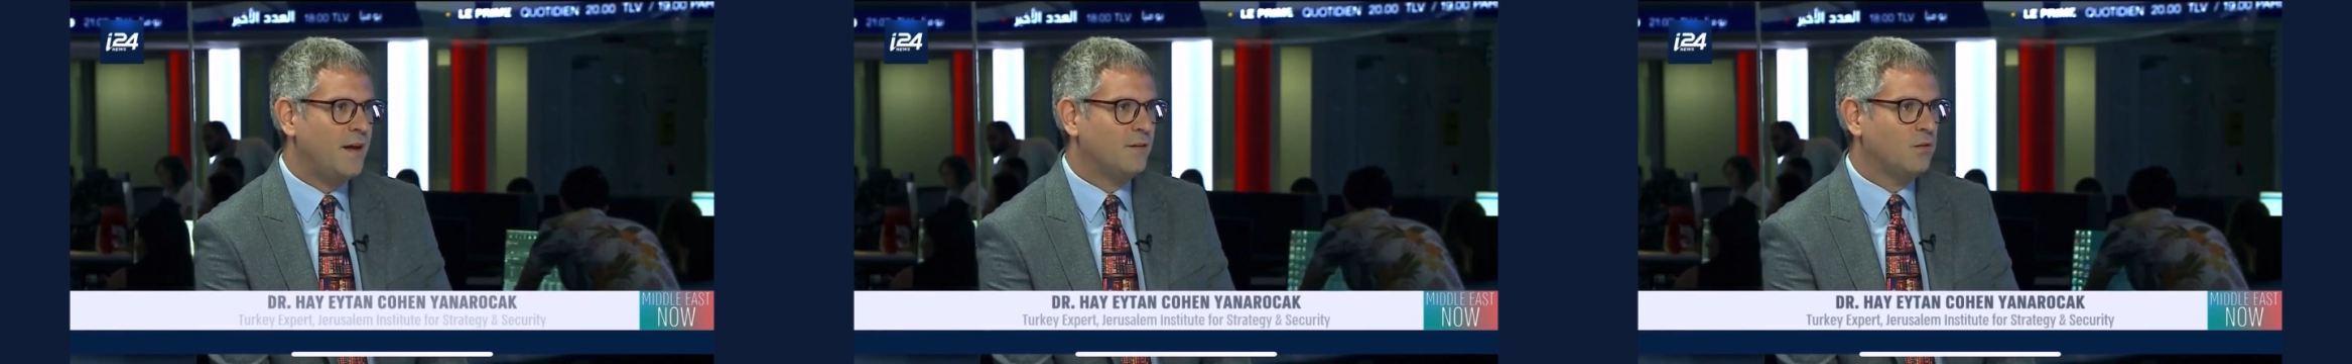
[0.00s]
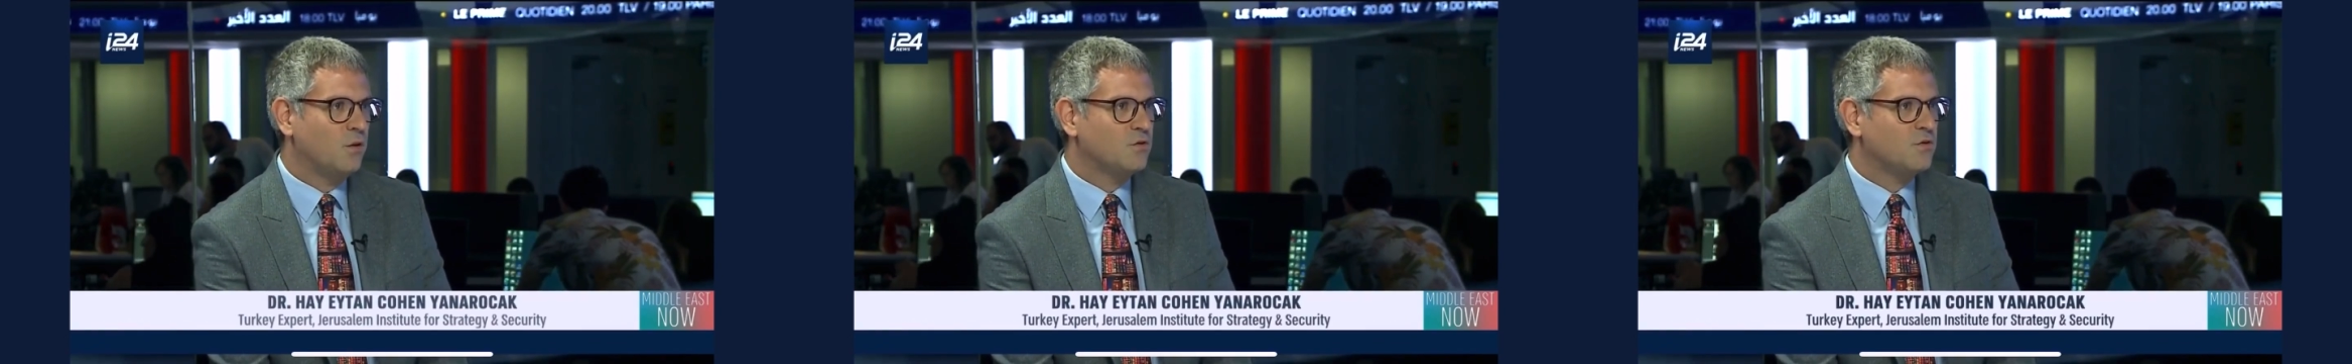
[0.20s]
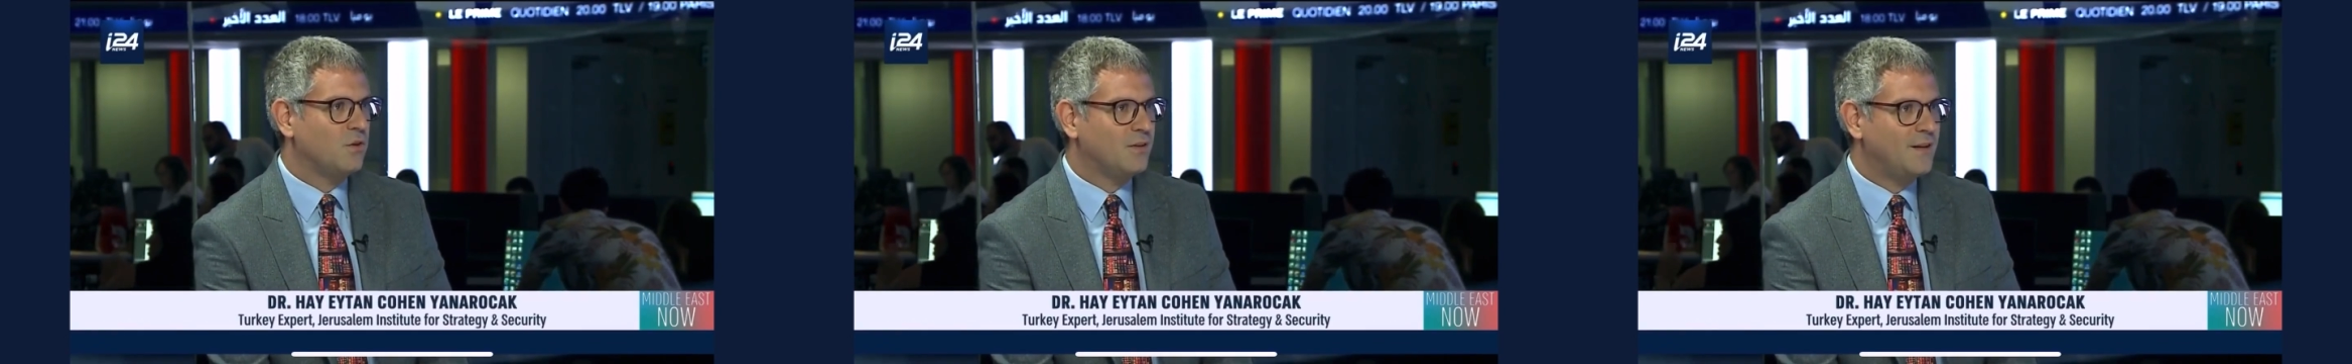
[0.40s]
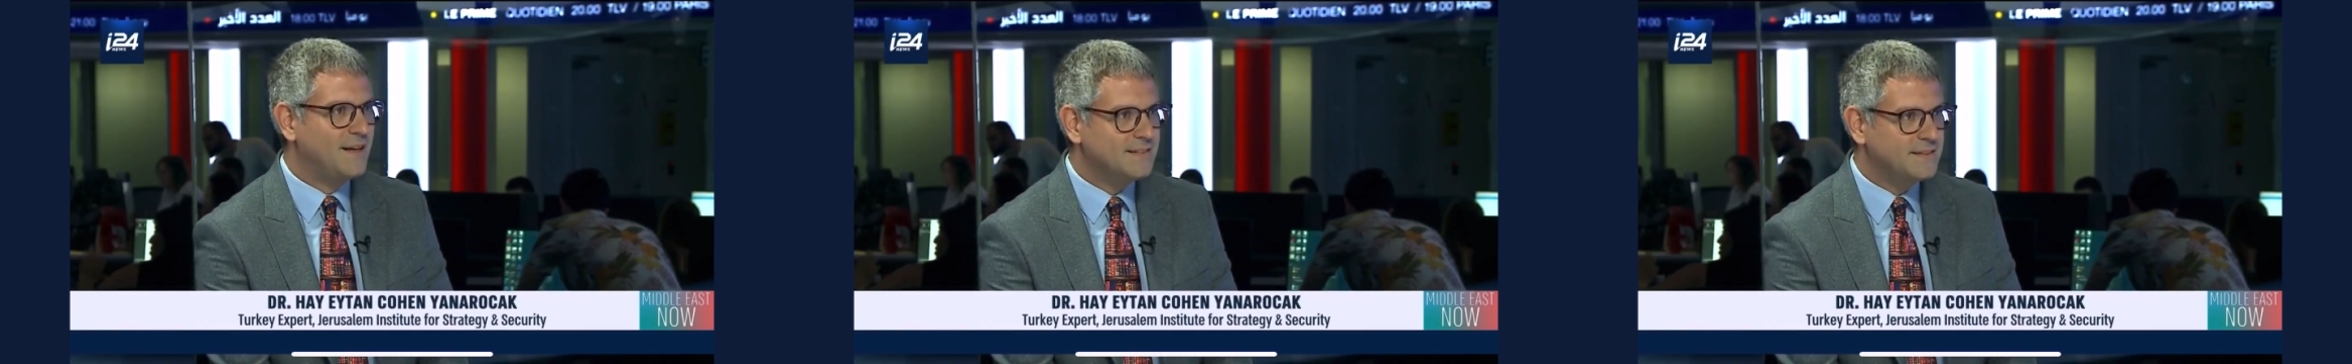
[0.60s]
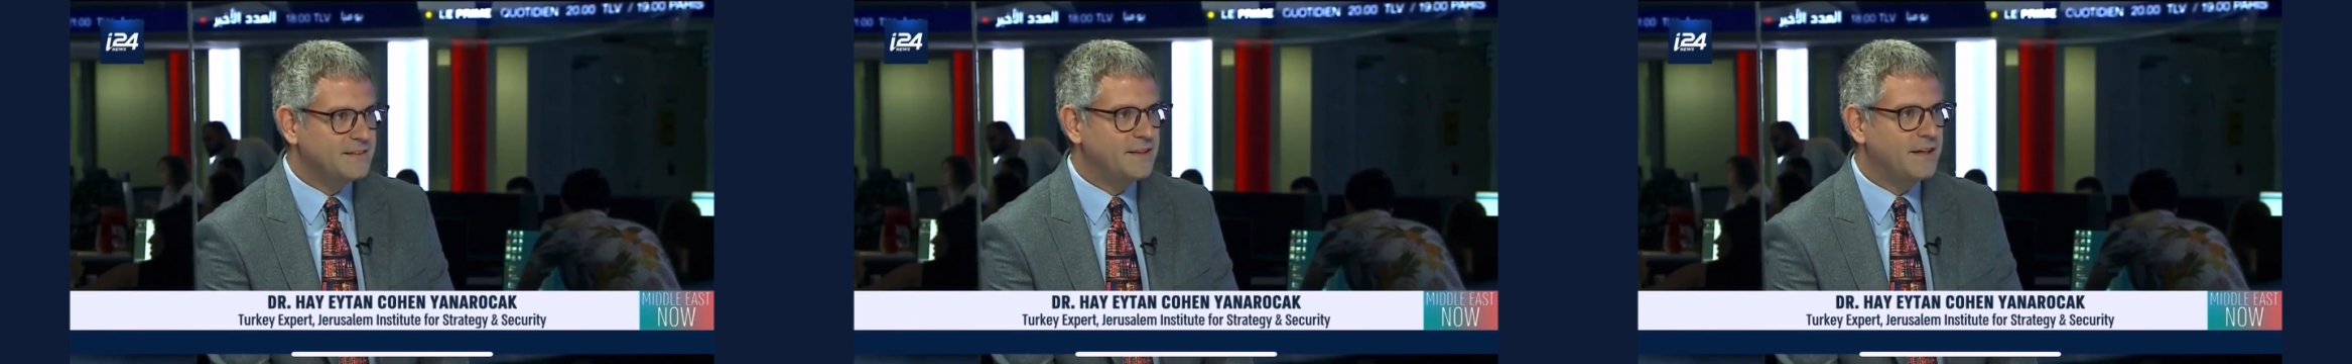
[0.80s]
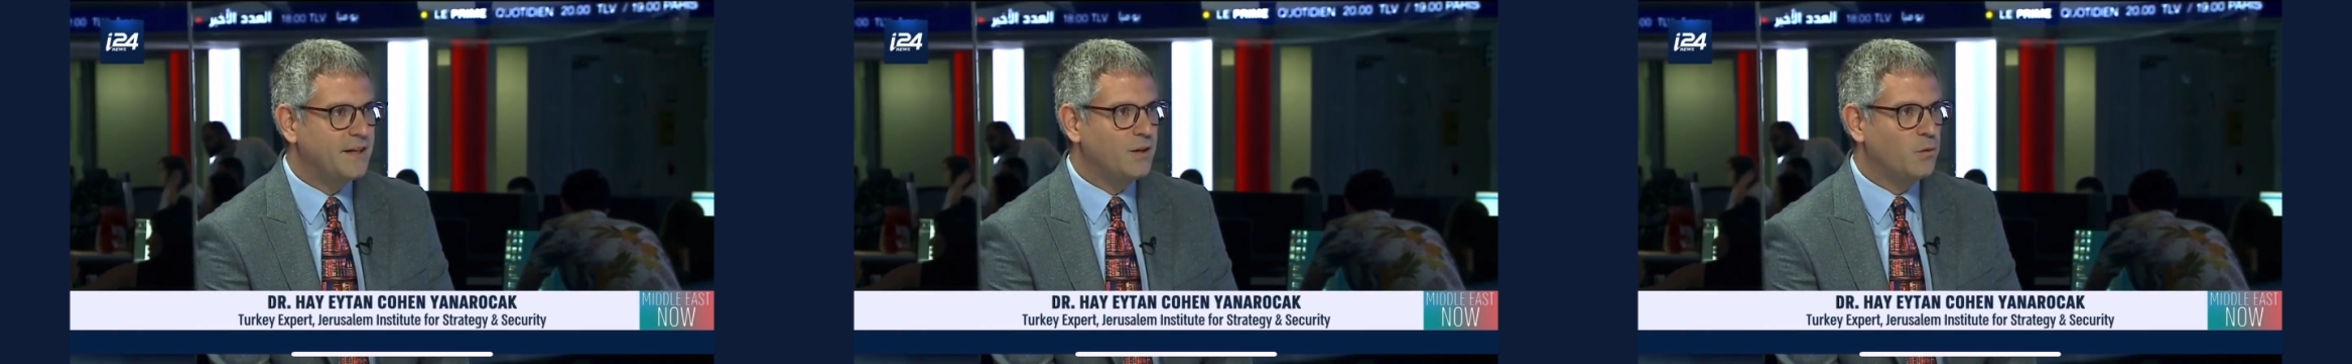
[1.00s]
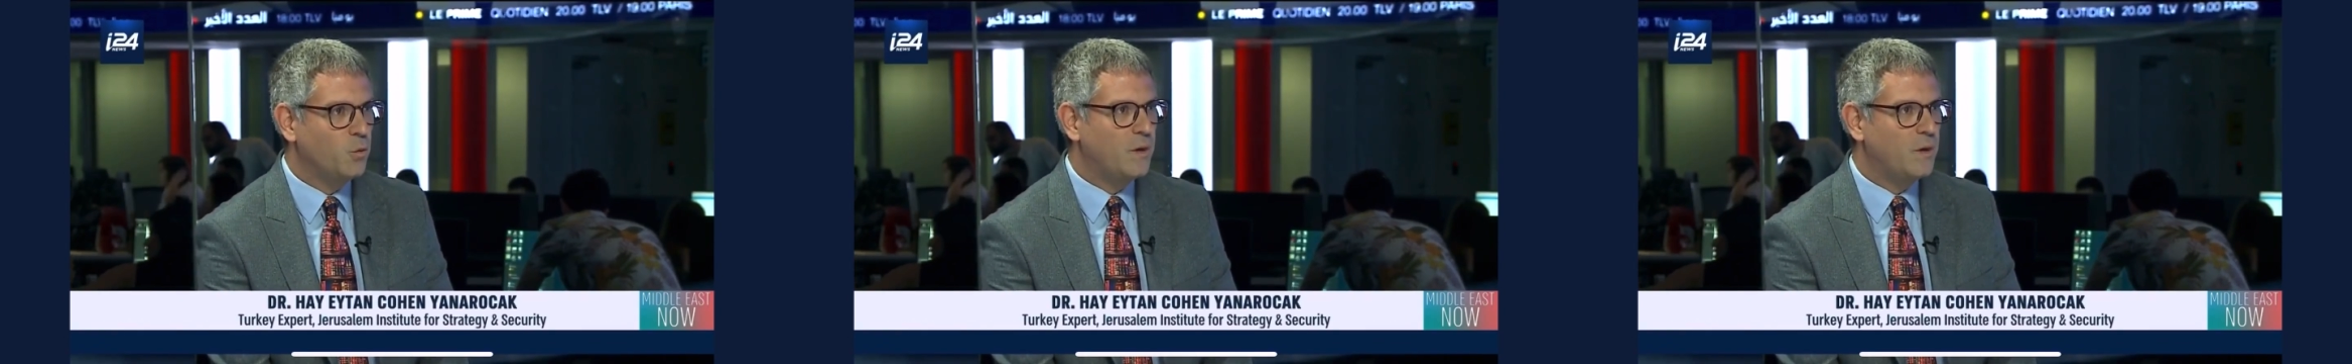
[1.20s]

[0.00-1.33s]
and also last year,